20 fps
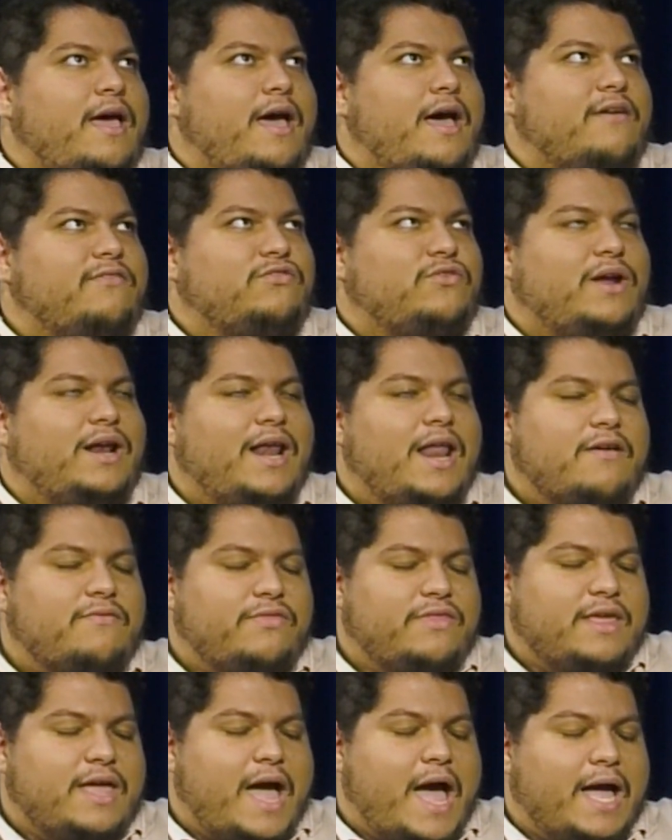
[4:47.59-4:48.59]
after I
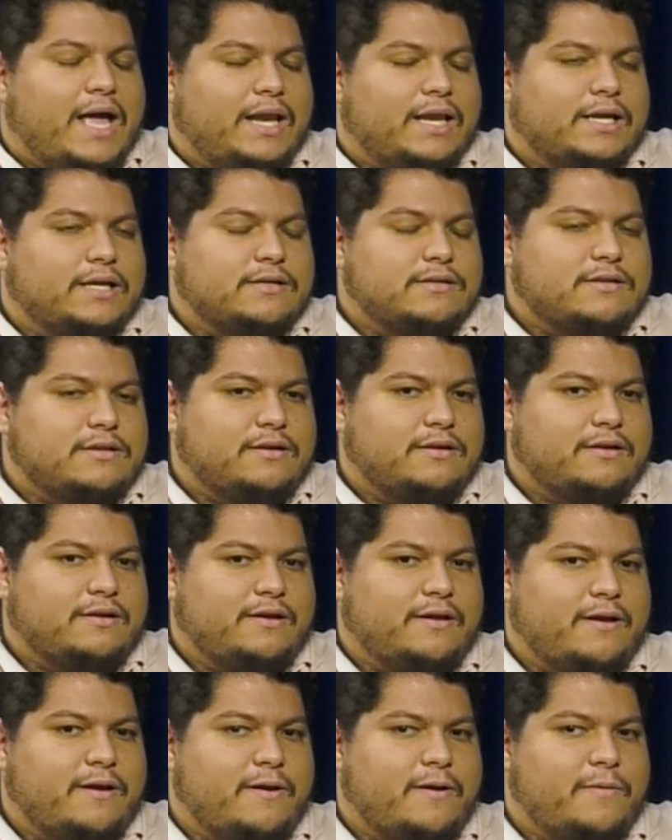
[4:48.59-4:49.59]
left the island,
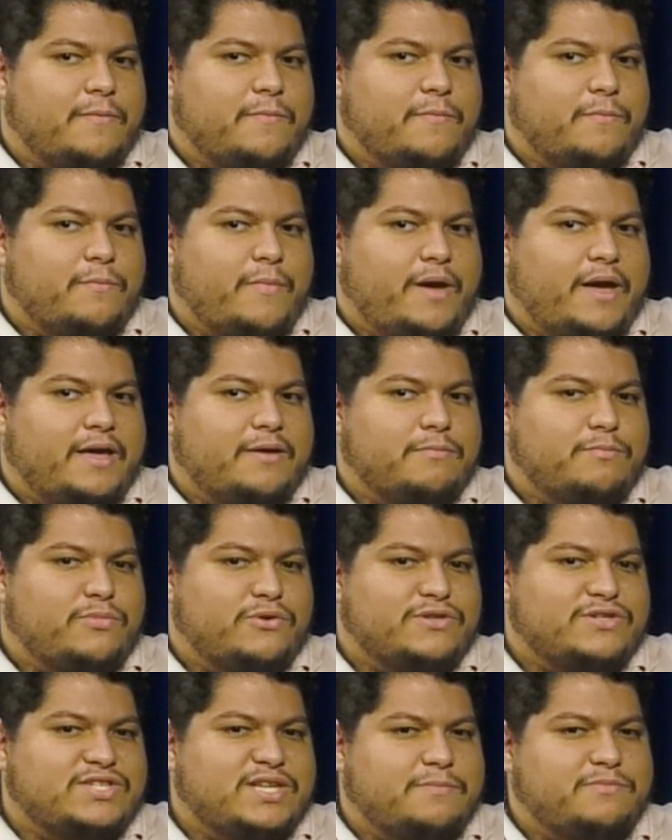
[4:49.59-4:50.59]
um, my
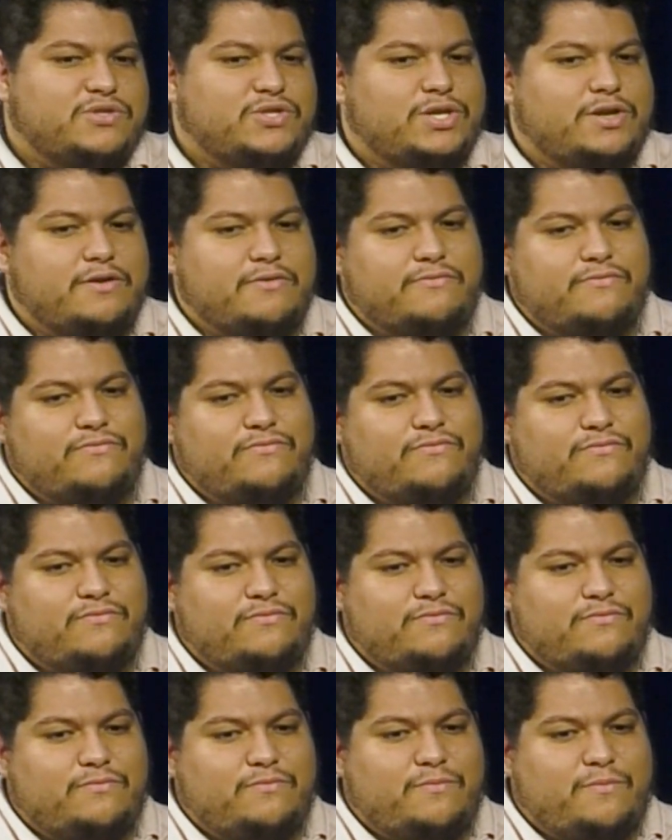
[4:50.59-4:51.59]
perception
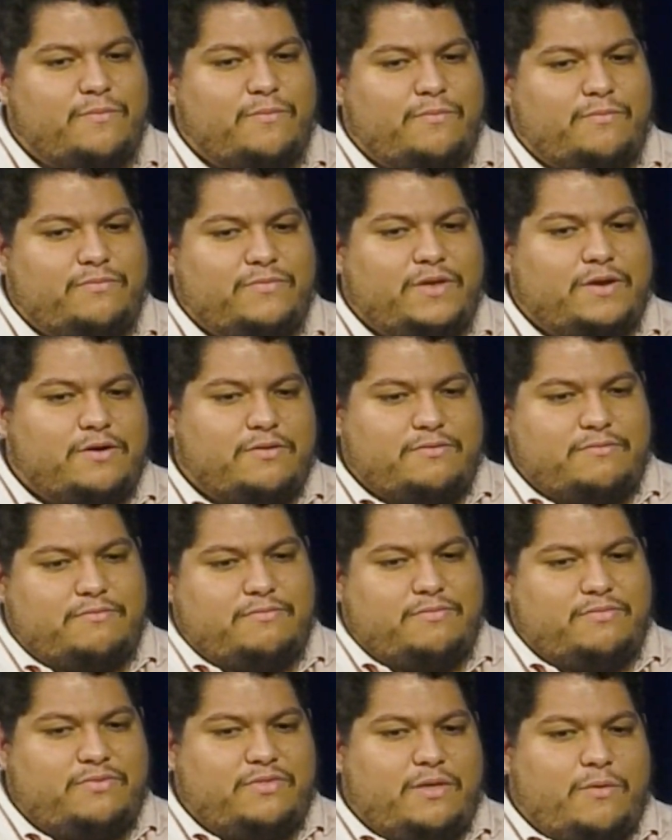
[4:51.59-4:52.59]
of mm, you know
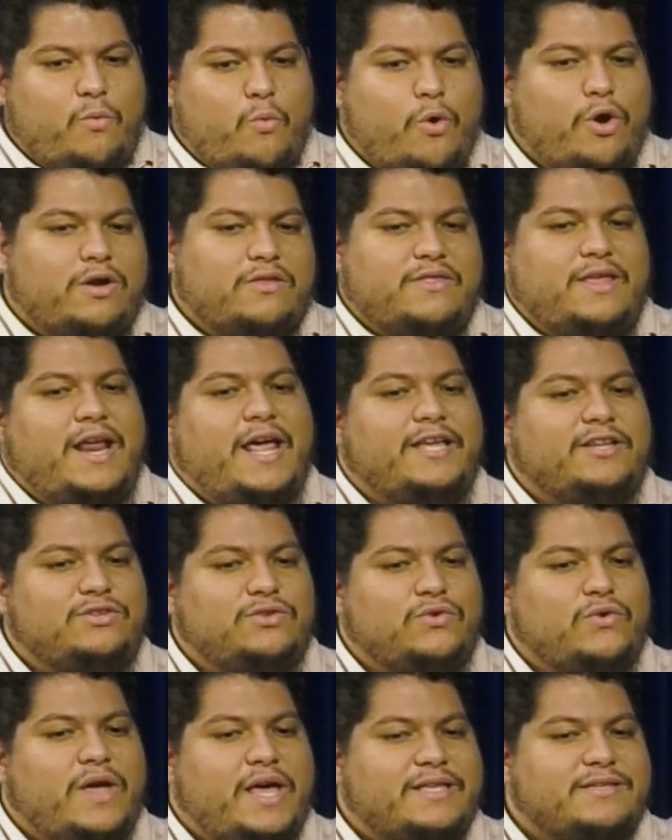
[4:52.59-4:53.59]
the work that I
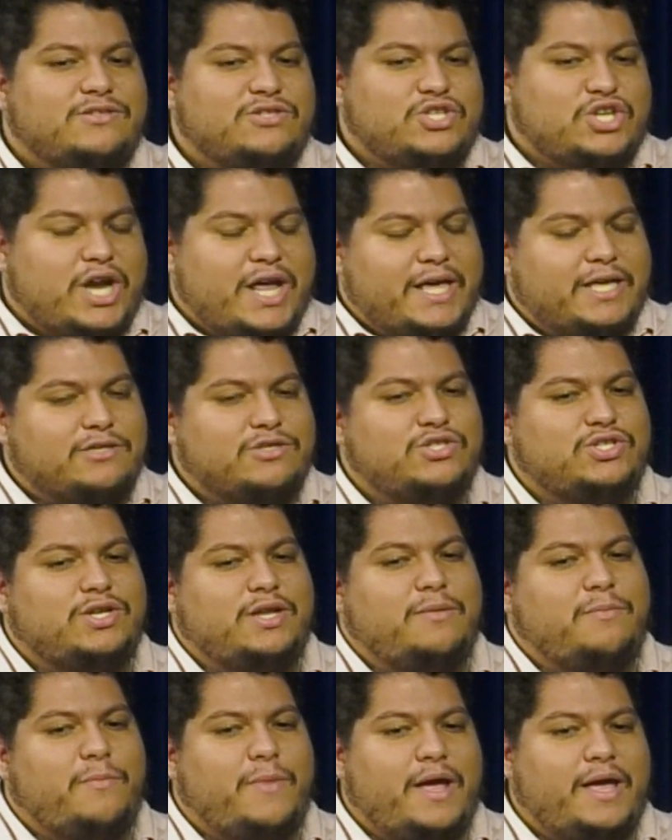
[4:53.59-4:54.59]
do has changed
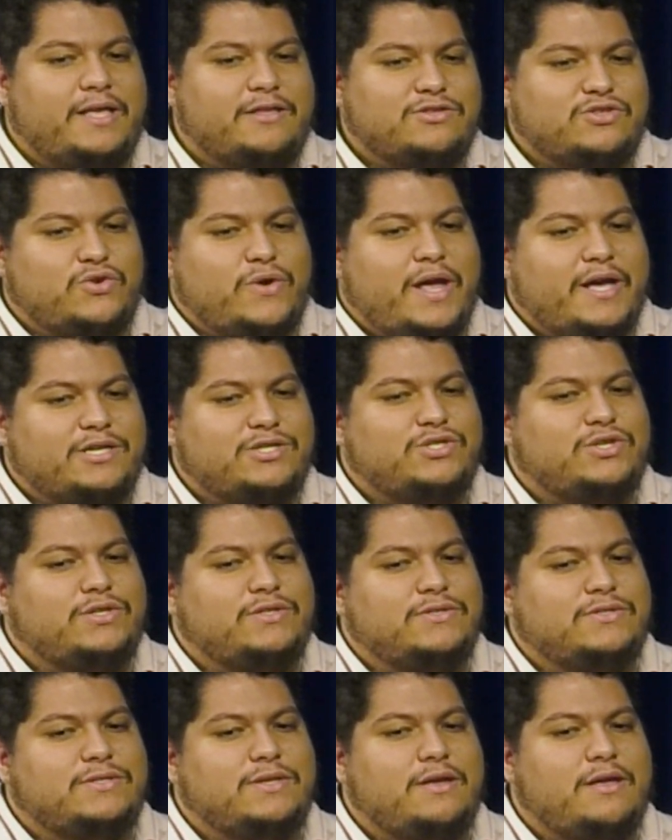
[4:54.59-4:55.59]
and my
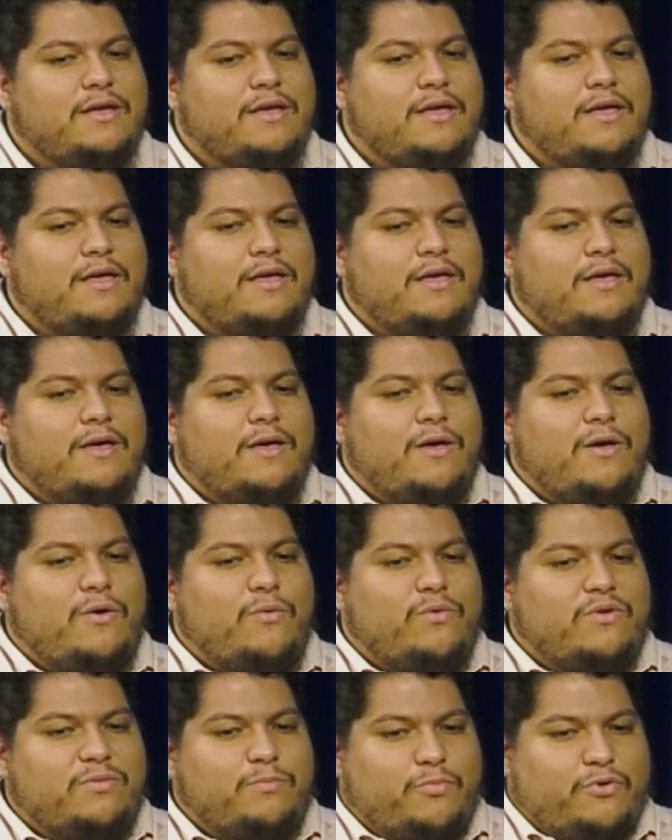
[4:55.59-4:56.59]
interactions
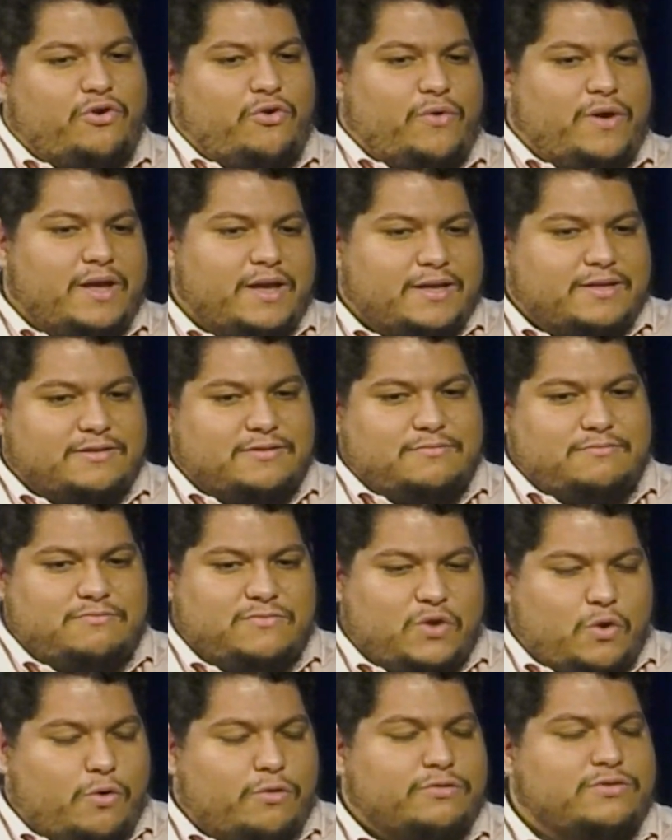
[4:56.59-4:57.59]
with Puerto Rican
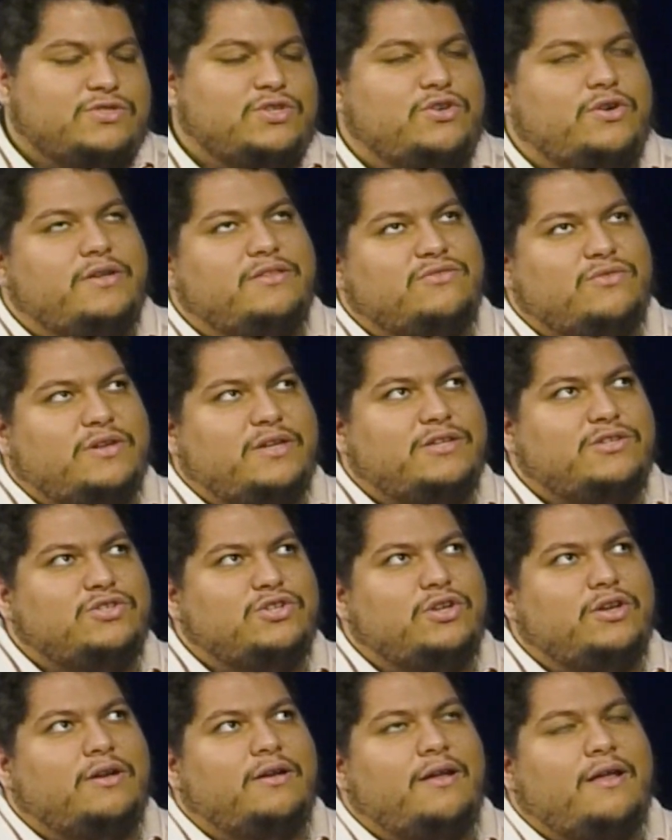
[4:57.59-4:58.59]
culture and
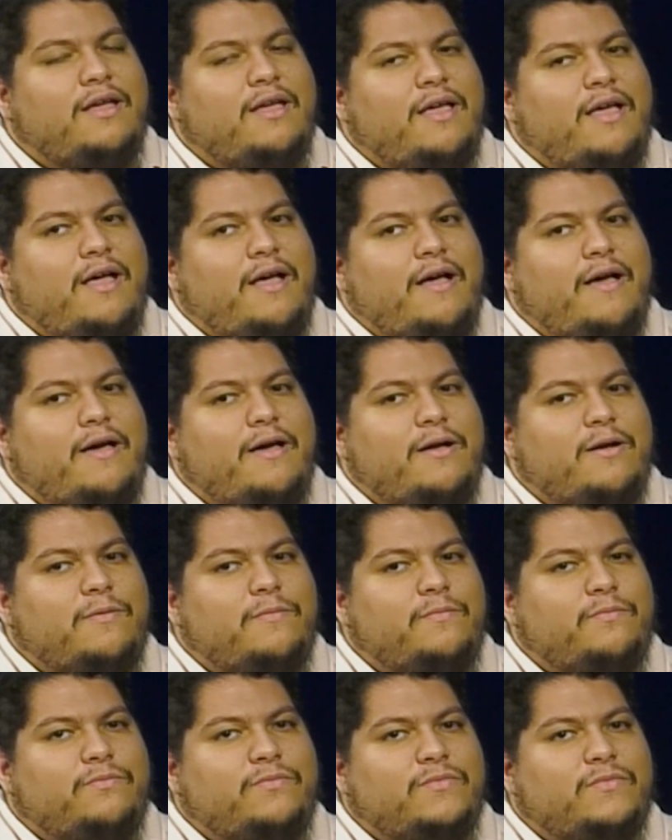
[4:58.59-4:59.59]
tradition
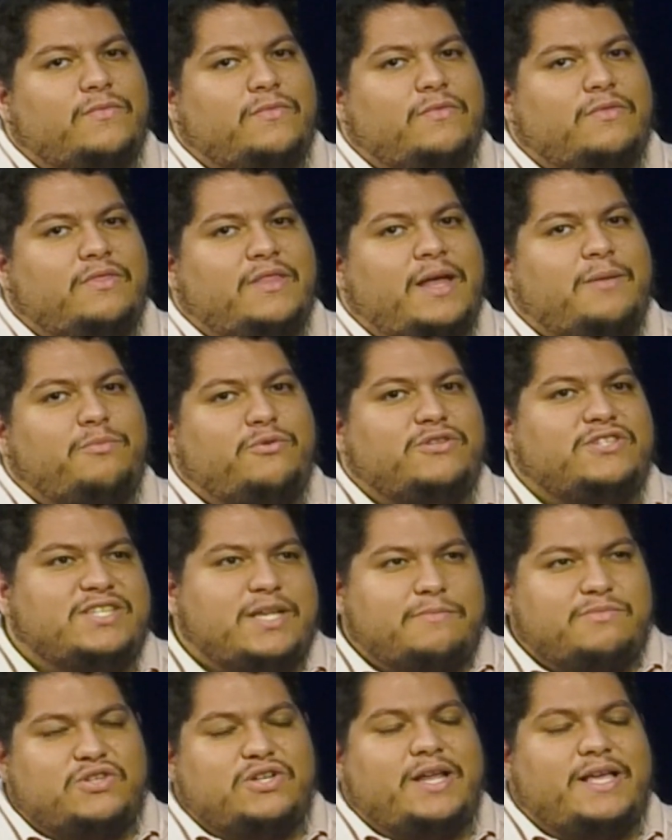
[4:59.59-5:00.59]
um, that
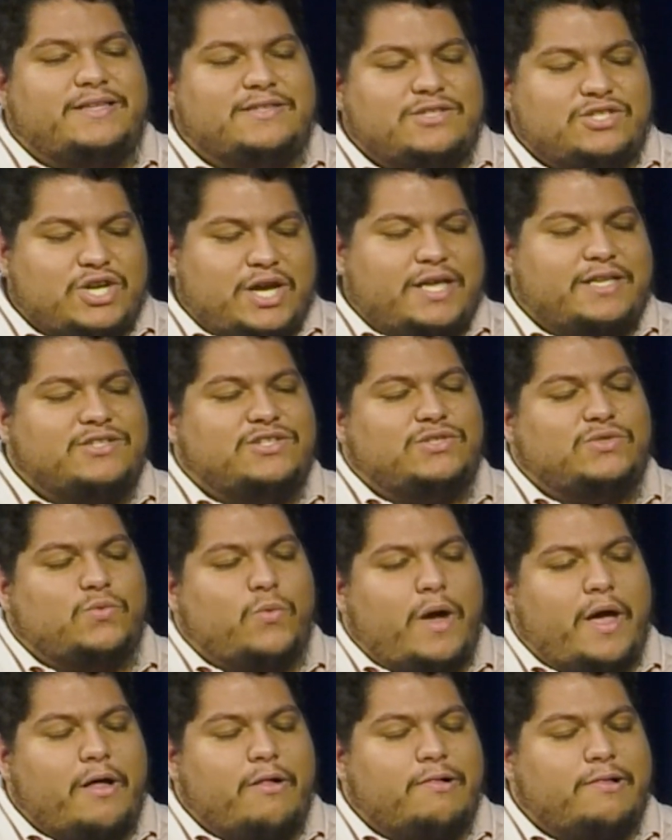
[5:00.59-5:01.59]
perception has changed as
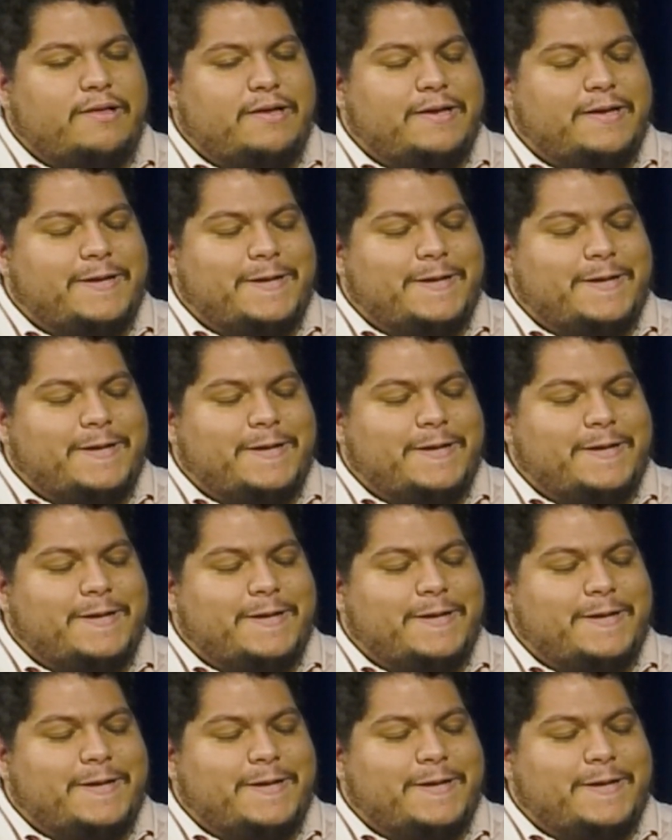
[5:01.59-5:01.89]
well.